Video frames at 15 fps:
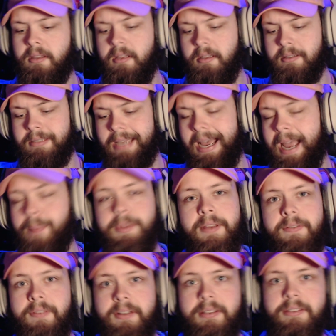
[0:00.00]
The time
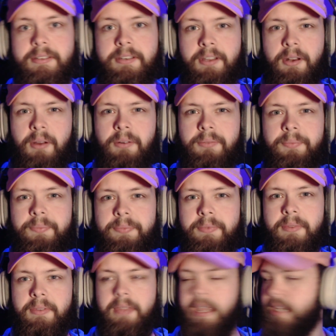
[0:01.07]
difference, you know?
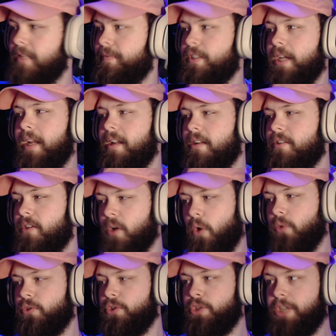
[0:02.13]
Things have changed. The
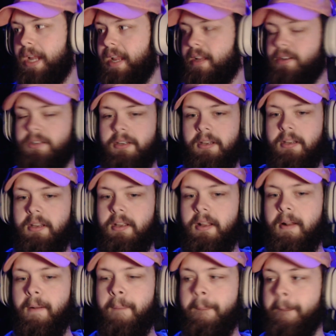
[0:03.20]
culture's changed.
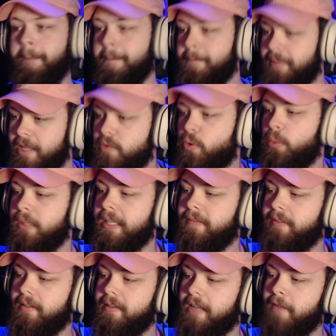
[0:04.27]
But that's where we'll
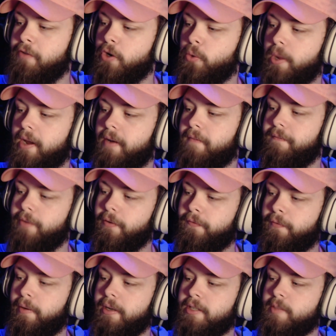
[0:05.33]
leave it. If you're new here, feel
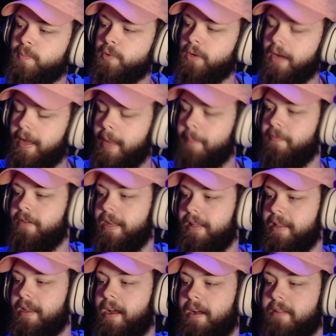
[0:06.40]
free to subscribe for
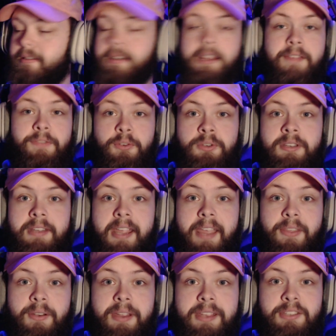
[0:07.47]
daily content. If there's a
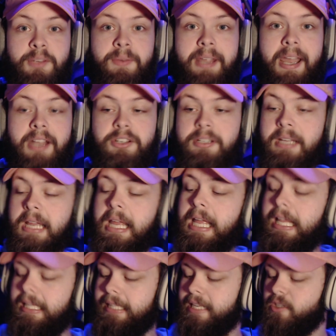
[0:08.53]
day, there is a reaction.
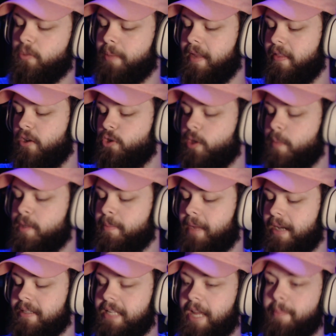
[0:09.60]
Links will be in the description
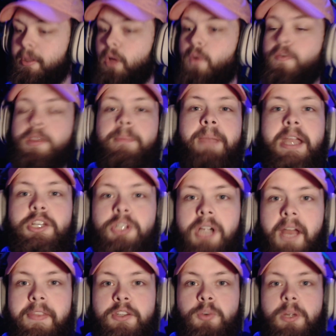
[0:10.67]
box down below for the
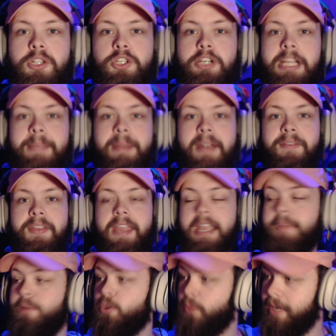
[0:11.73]
Patreon, the Twitch stream, and
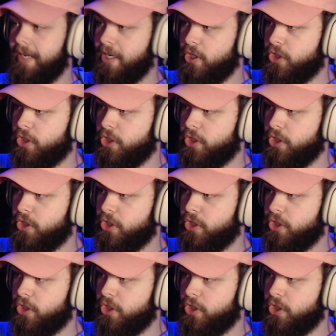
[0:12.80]
everything in between.